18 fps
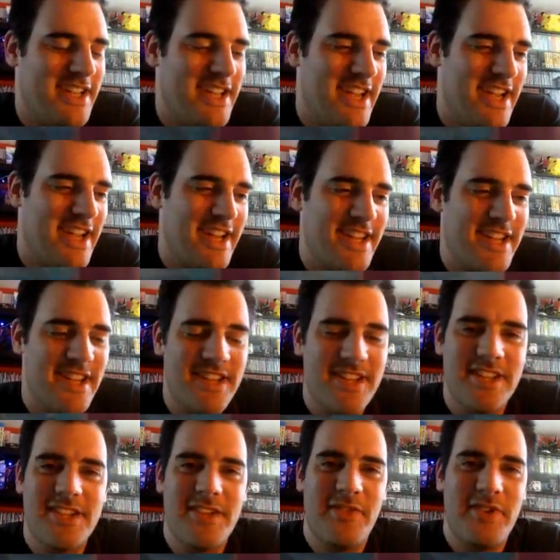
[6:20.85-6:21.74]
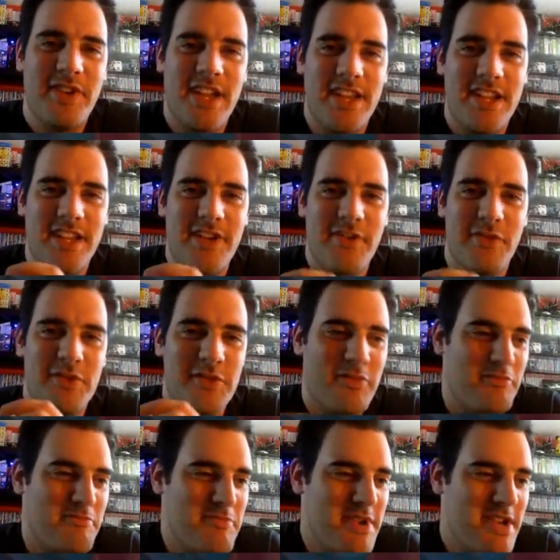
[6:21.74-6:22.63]
It does if you get a little
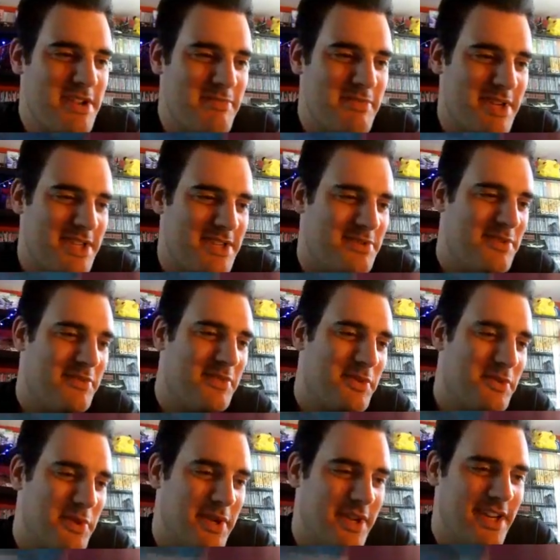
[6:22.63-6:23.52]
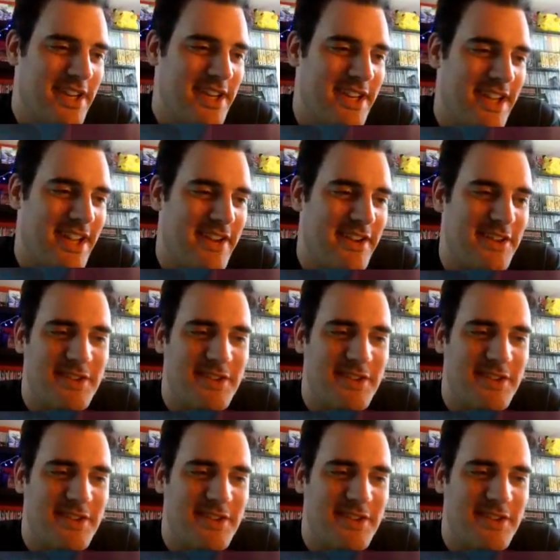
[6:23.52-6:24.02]
sort of millimetre of the wheel in there.